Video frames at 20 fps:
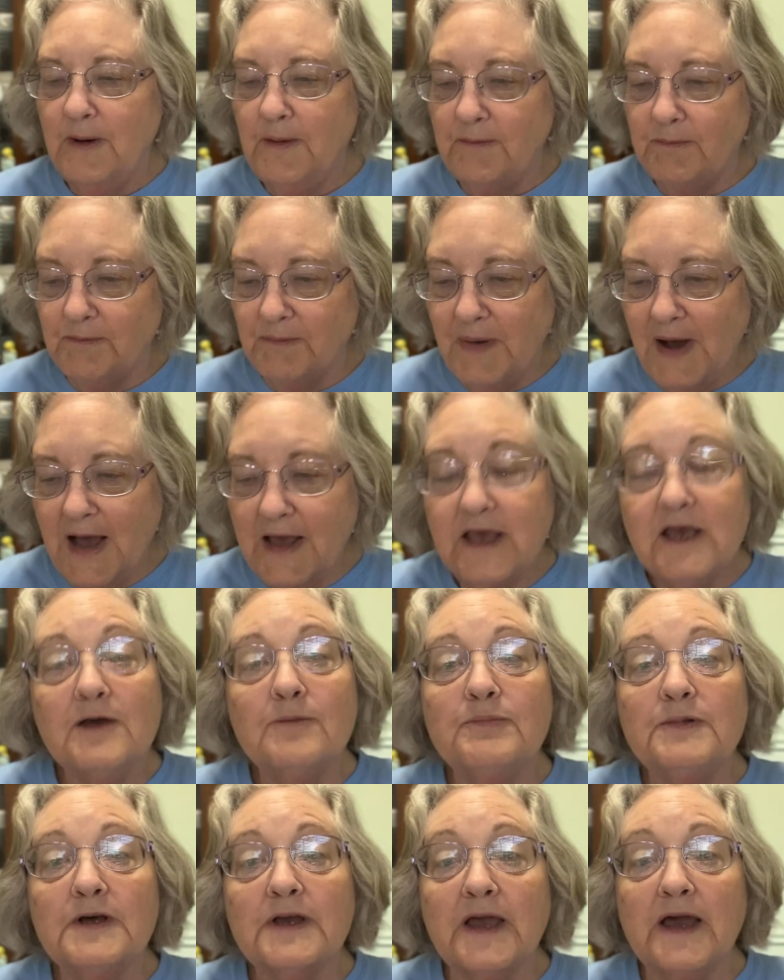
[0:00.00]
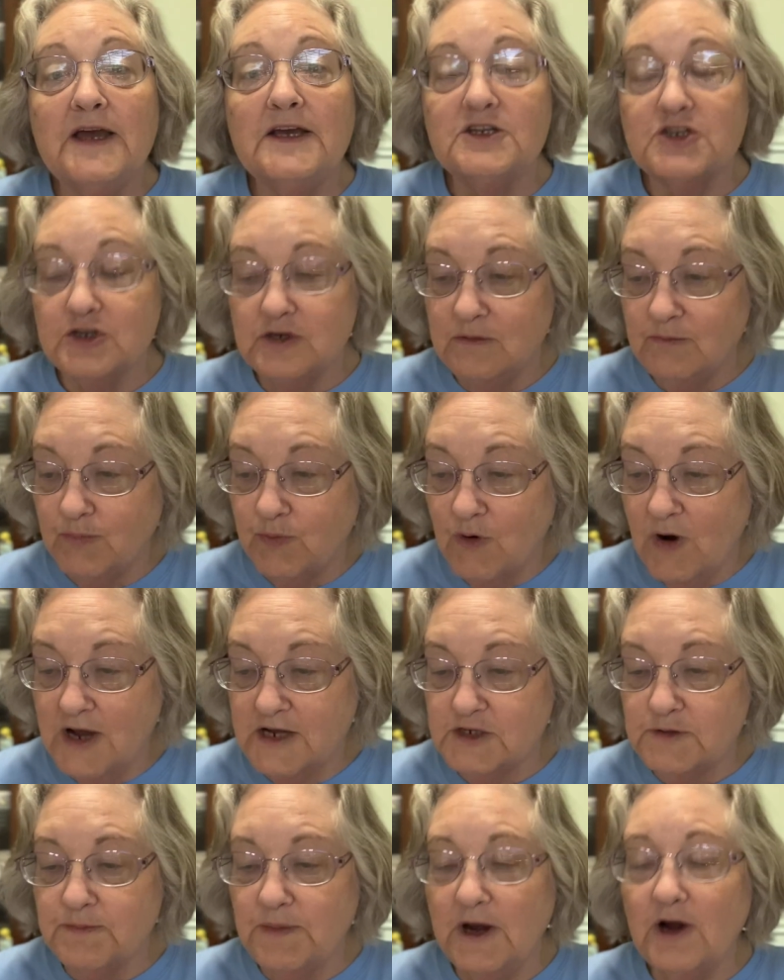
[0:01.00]
by implication,
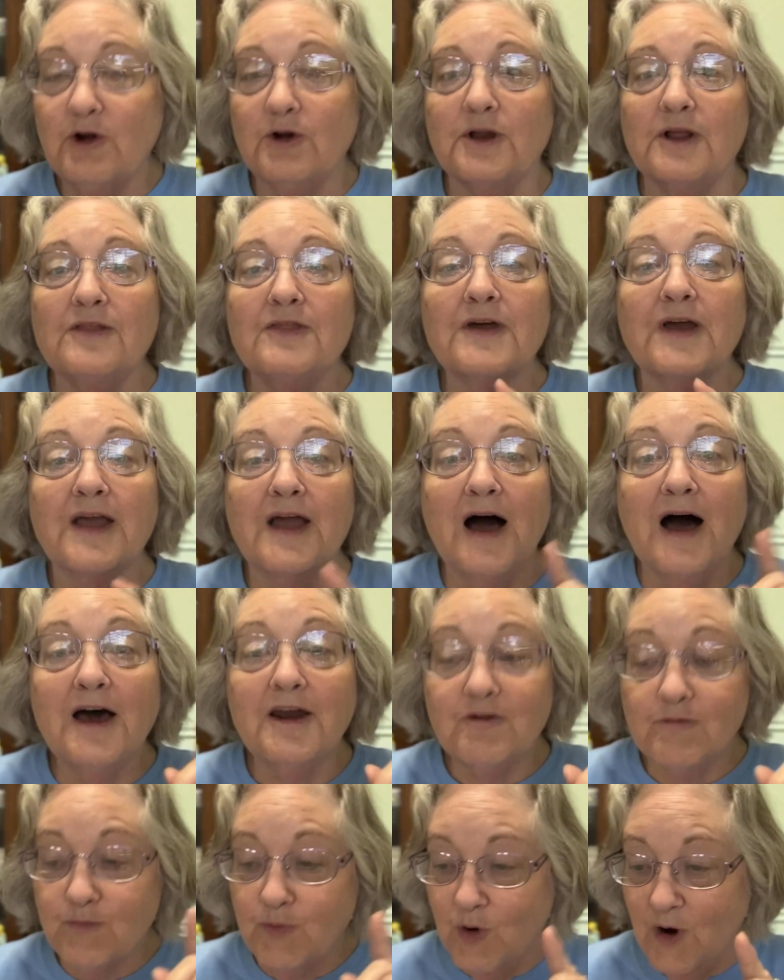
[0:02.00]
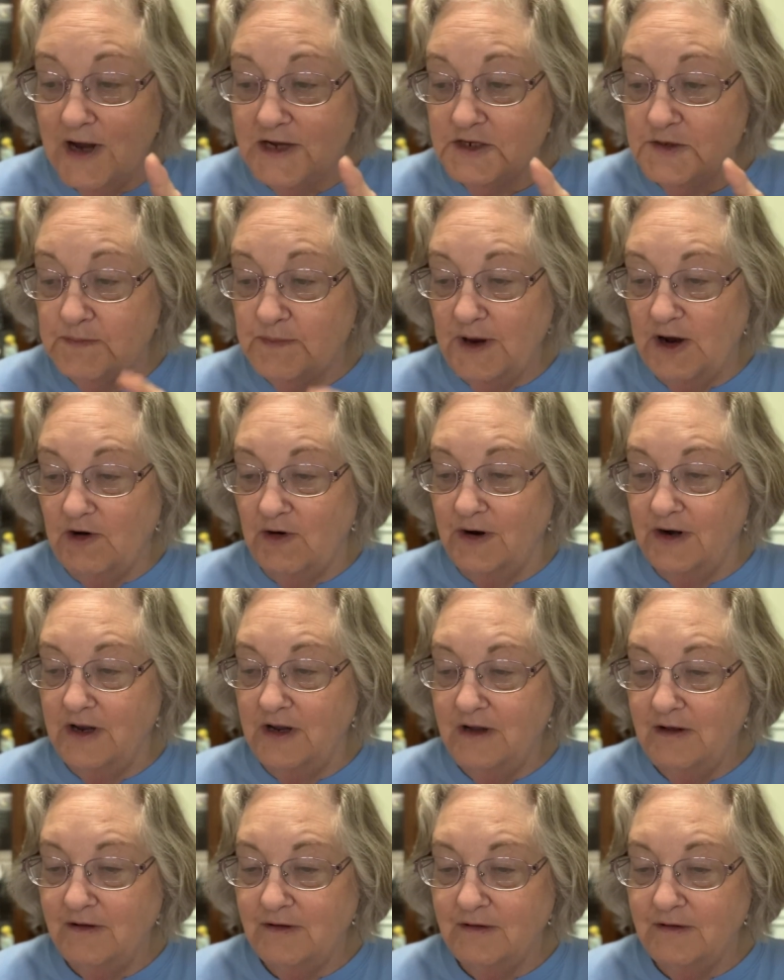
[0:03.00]
prosperity. The God of prosperity.